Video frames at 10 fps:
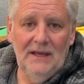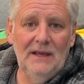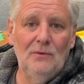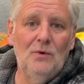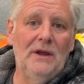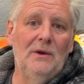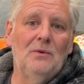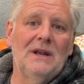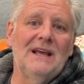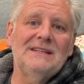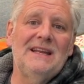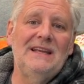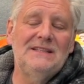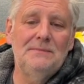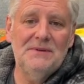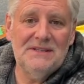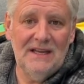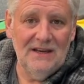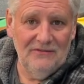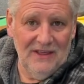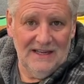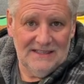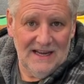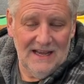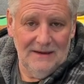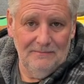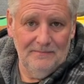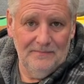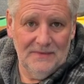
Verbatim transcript: it, it would last 80% of that time